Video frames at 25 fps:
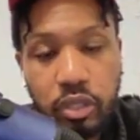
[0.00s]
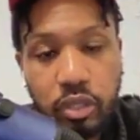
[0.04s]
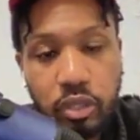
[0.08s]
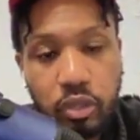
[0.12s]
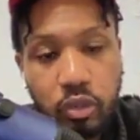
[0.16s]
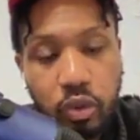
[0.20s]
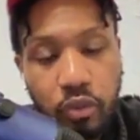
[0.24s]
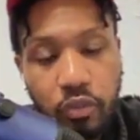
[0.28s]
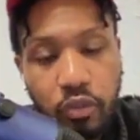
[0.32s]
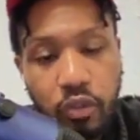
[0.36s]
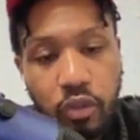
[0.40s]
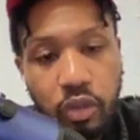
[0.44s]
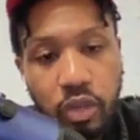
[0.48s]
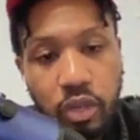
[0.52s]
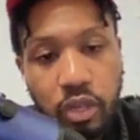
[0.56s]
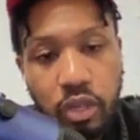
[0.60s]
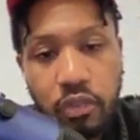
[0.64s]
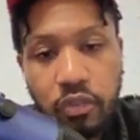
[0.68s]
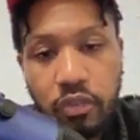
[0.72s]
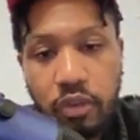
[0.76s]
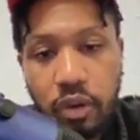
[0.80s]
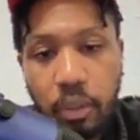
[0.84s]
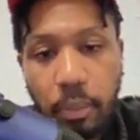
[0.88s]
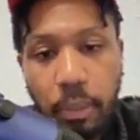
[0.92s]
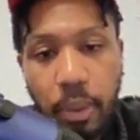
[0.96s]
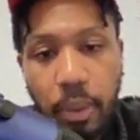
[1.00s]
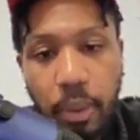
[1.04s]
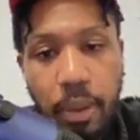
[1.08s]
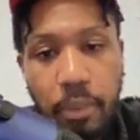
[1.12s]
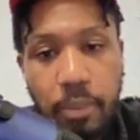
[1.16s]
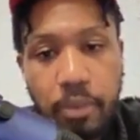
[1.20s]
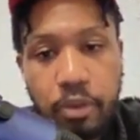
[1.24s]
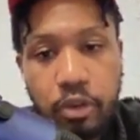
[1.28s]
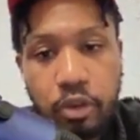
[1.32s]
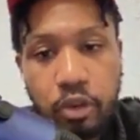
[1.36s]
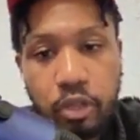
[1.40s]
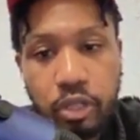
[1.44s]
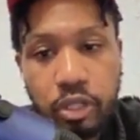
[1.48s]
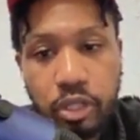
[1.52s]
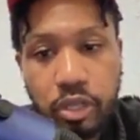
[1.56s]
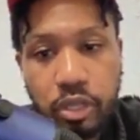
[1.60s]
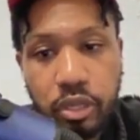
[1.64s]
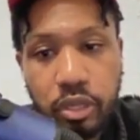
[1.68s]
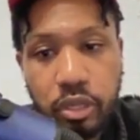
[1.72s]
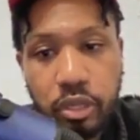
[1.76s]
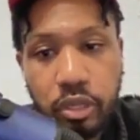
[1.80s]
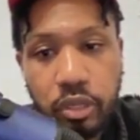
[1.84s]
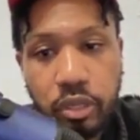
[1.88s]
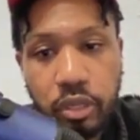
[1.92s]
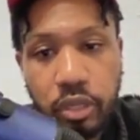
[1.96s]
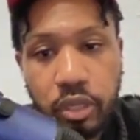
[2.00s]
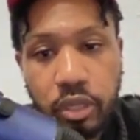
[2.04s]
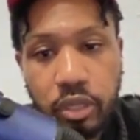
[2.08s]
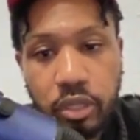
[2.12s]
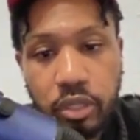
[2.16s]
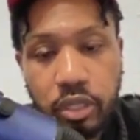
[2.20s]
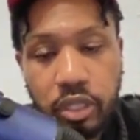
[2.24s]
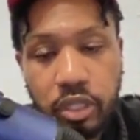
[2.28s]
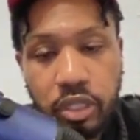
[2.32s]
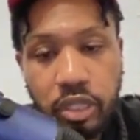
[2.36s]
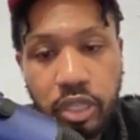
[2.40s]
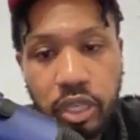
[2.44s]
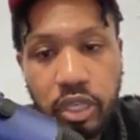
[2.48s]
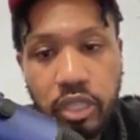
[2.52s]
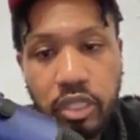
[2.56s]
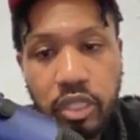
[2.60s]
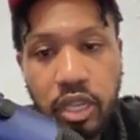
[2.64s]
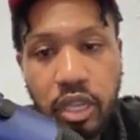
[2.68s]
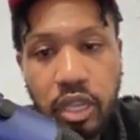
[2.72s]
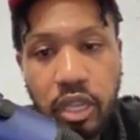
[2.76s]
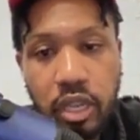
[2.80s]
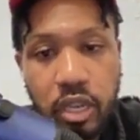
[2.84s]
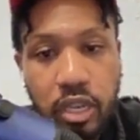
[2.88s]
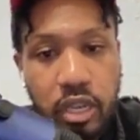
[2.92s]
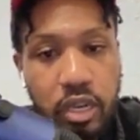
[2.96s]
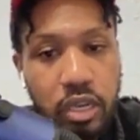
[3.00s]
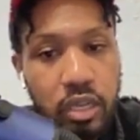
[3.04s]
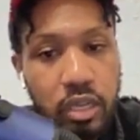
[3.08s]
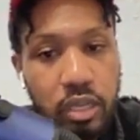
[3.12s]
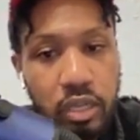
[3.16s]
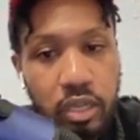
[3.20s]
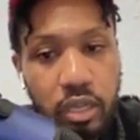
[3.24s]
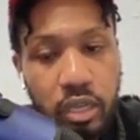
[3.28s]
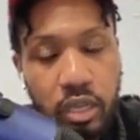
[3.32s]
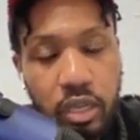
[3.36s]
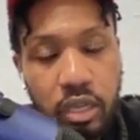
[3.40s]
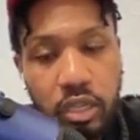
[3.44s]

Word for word: So if you live in a popular city, such as Atlanta,